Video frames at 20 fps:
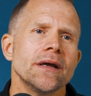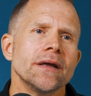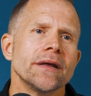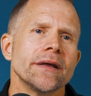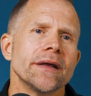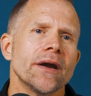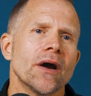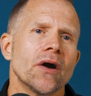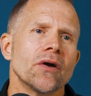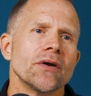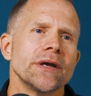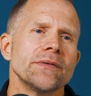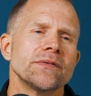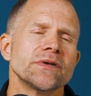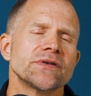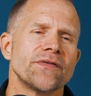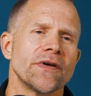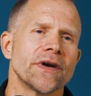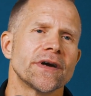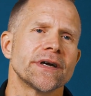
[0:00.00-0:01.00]
he
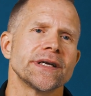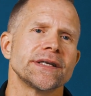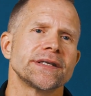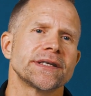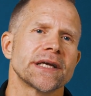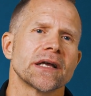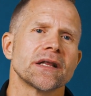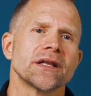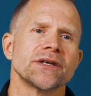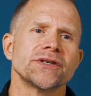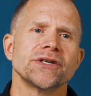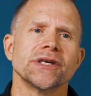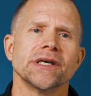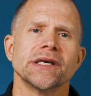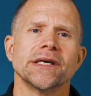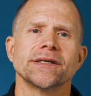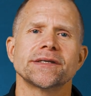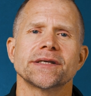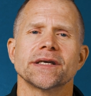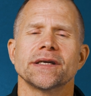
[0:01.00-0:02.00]
was very
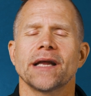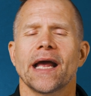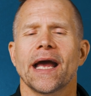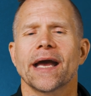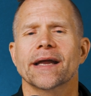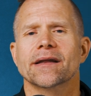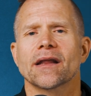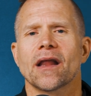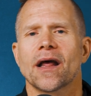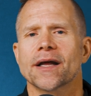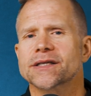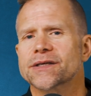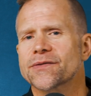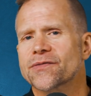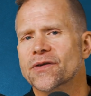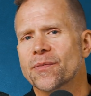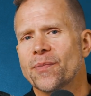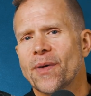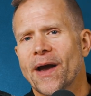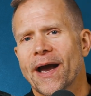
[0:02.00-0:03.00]
intelligent and had lots
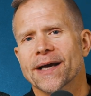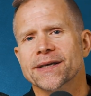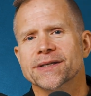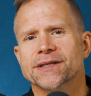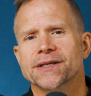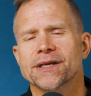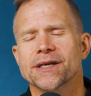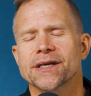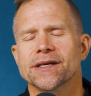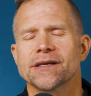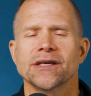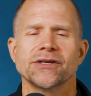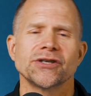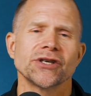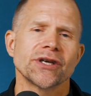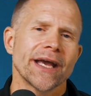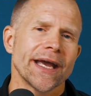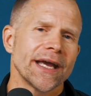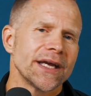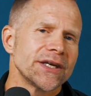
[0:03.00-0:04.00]
of capacity and
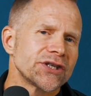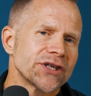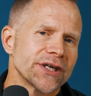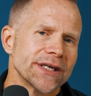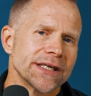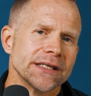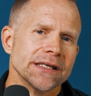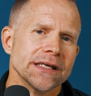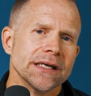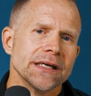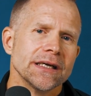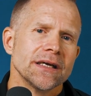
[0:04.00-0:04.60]
education,